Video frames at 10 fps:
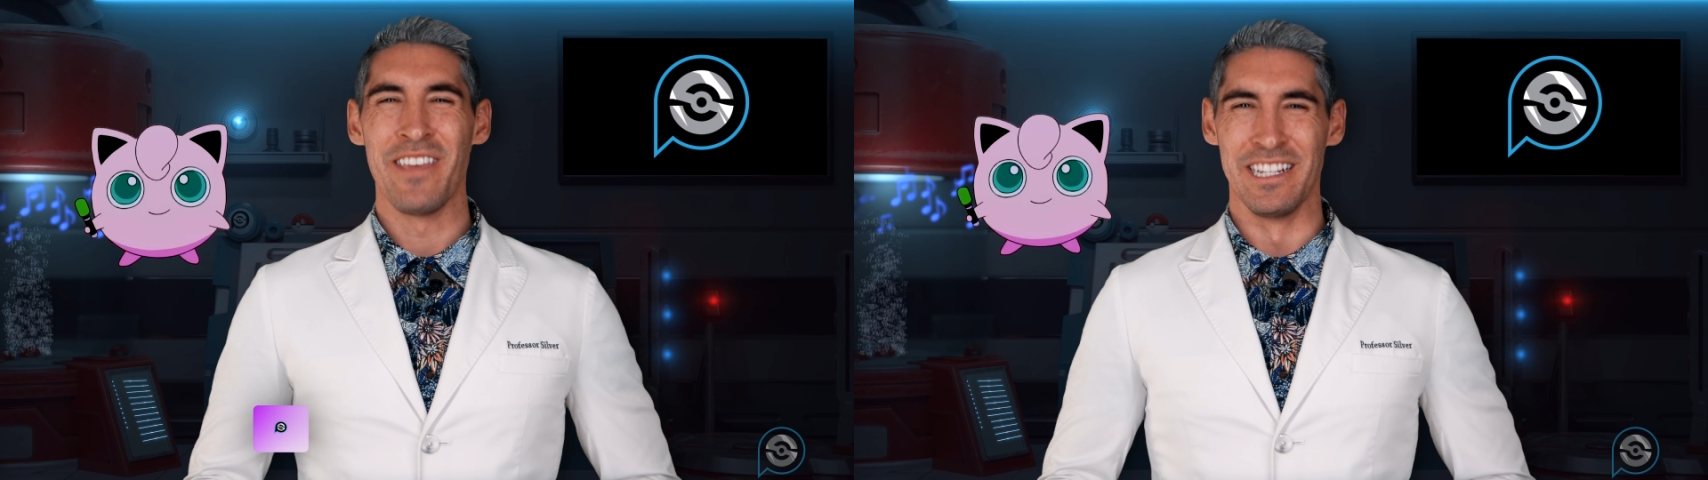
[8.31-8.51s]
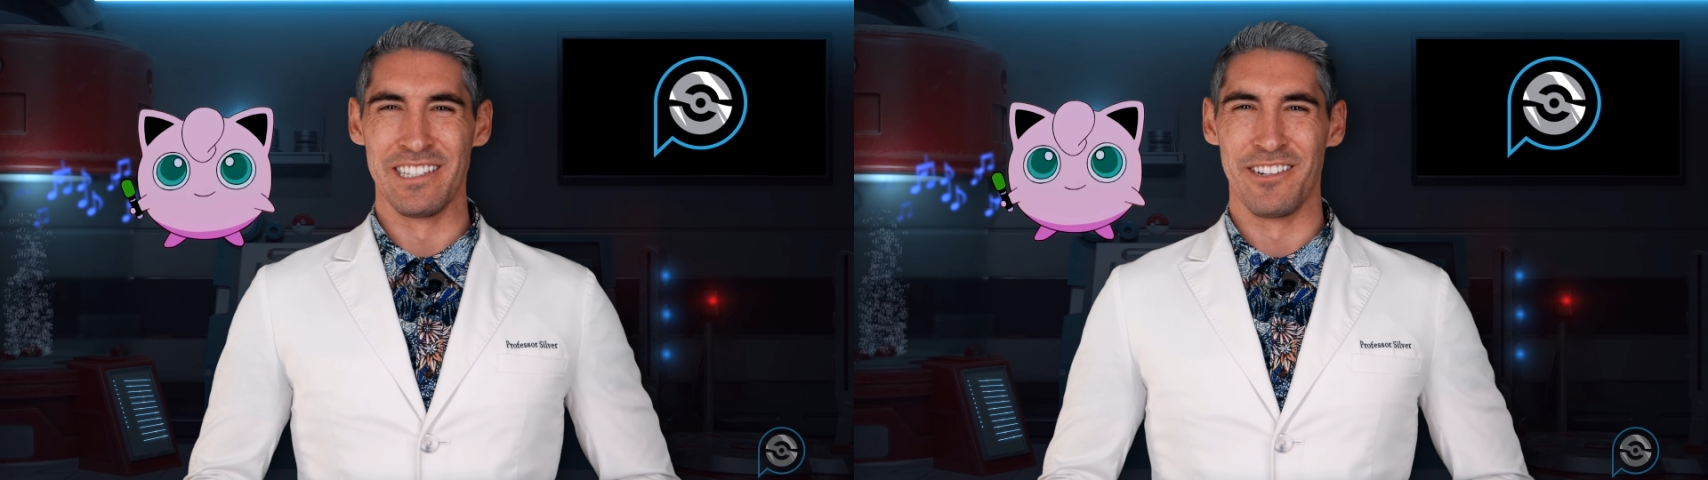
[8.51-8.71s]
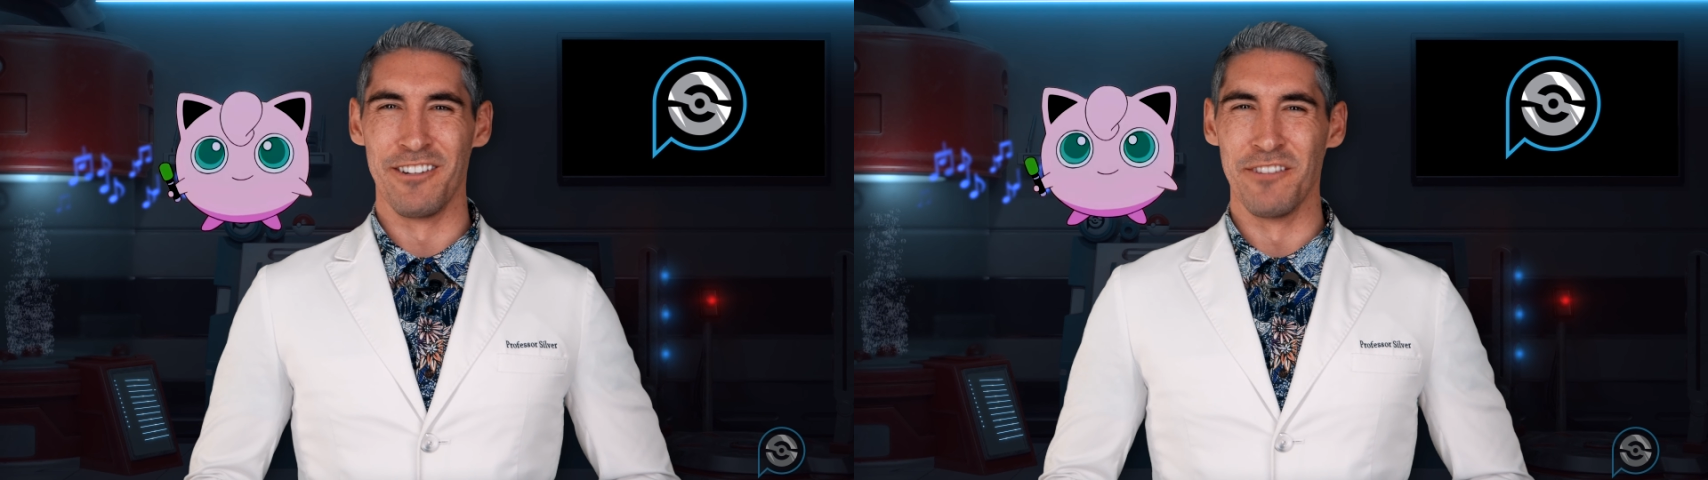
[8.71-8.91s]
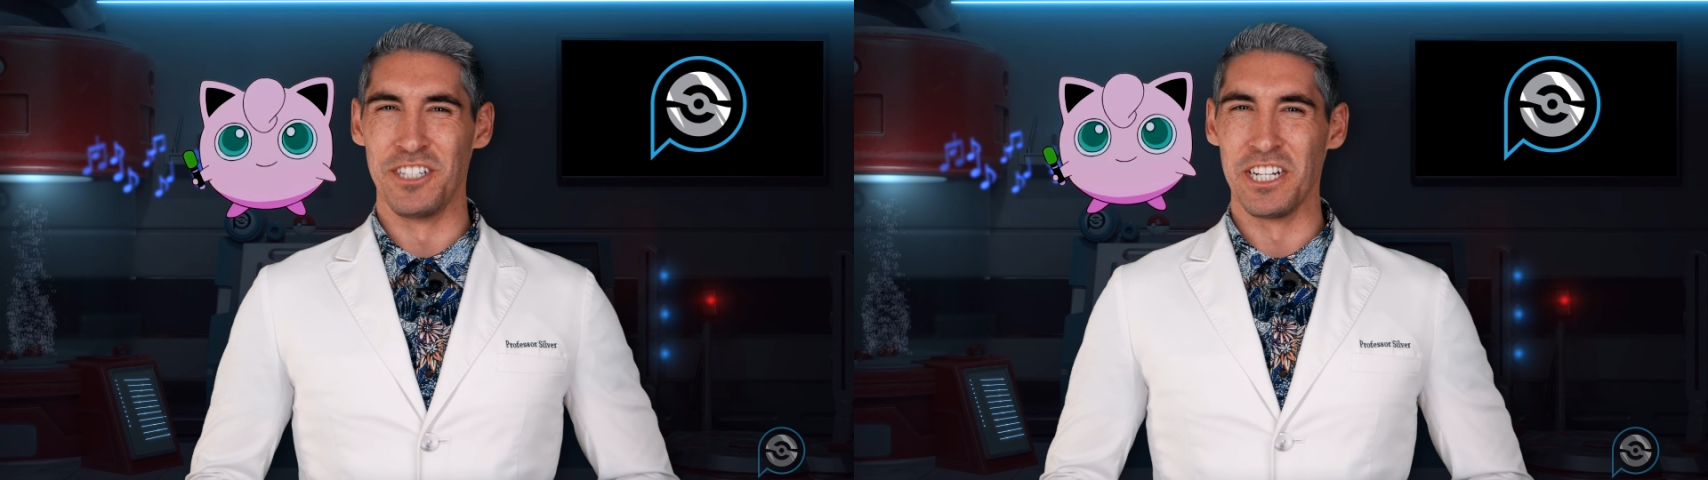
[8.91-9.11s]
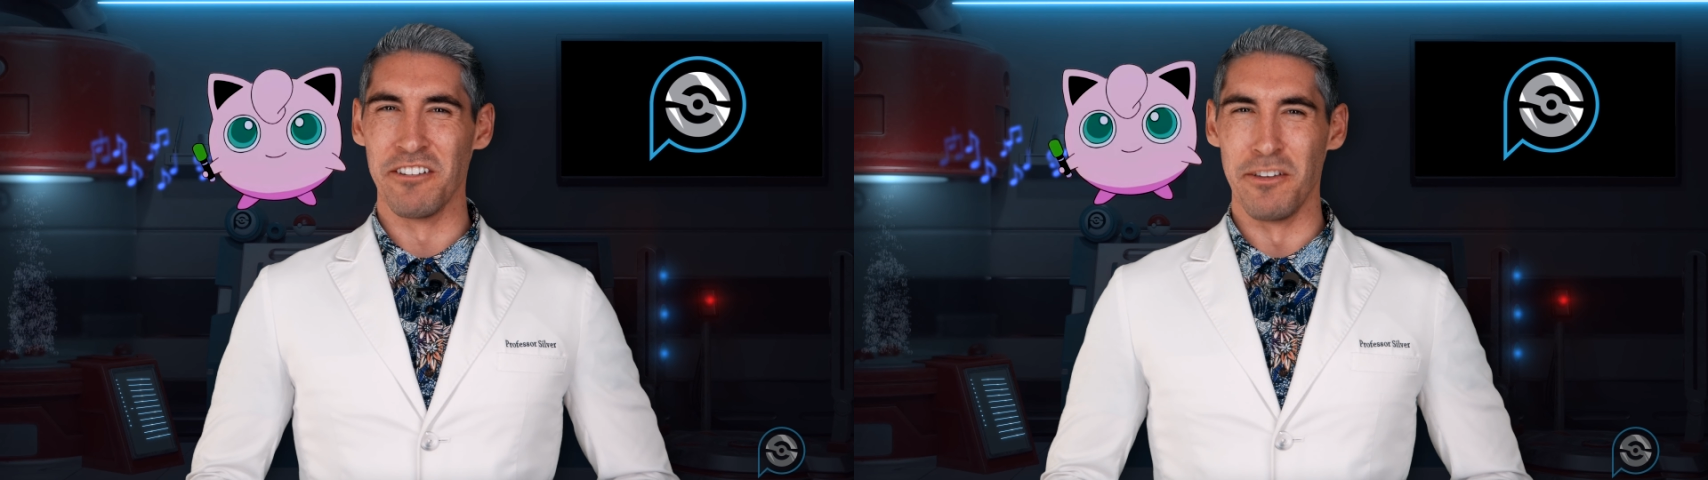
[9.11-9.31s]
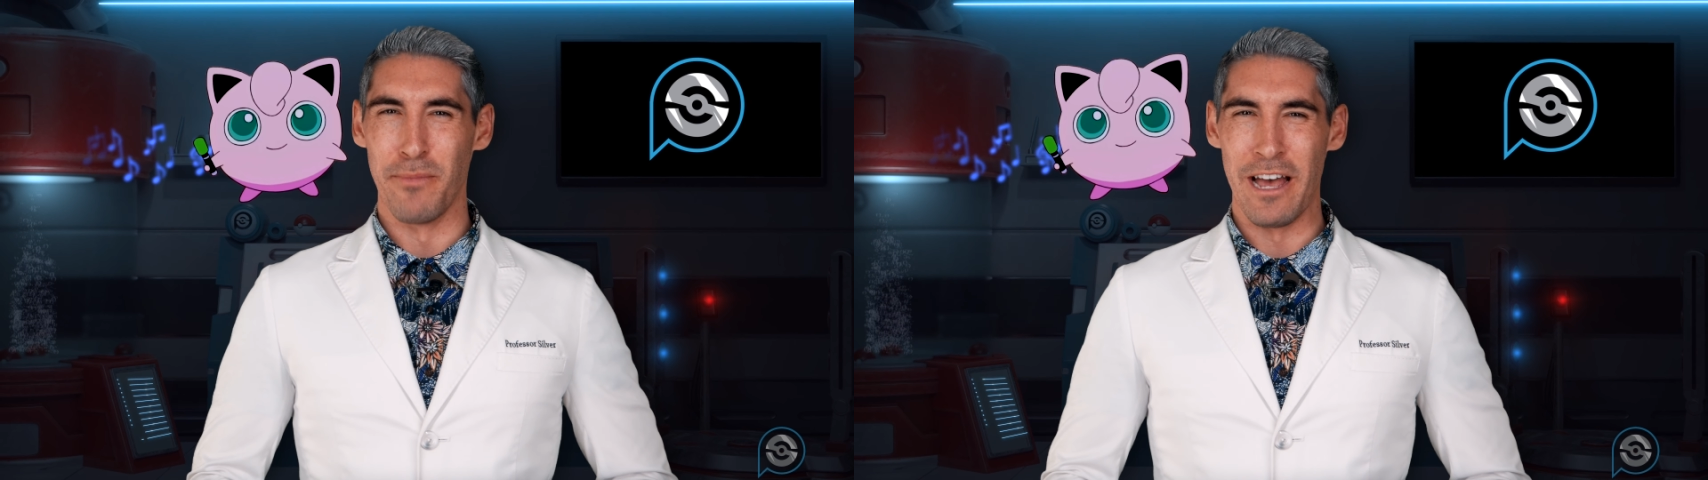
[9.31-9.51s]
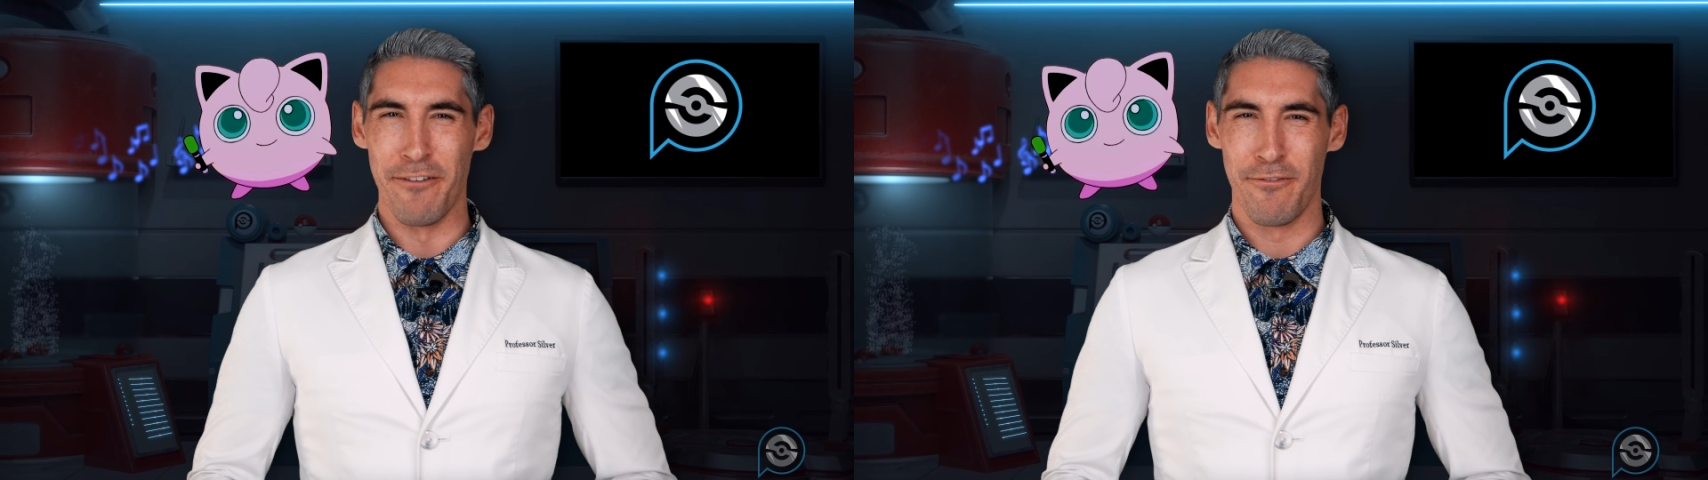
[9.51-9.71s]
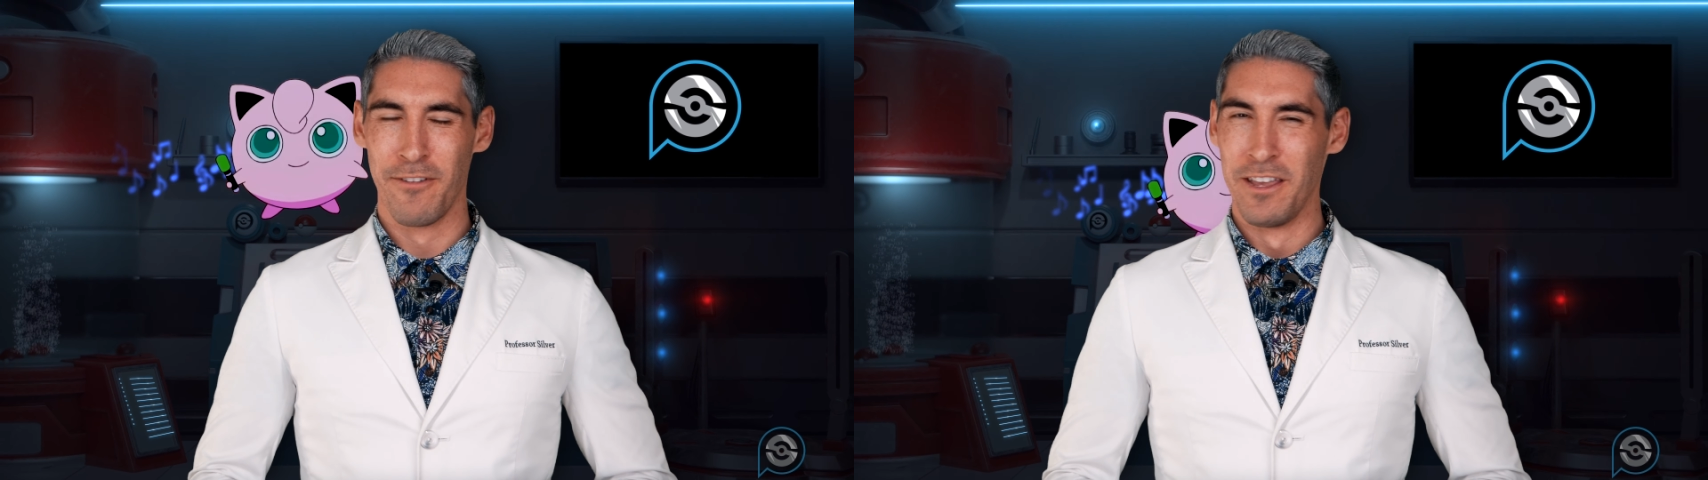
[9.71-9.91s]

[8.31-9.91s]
history of Jigglypuff,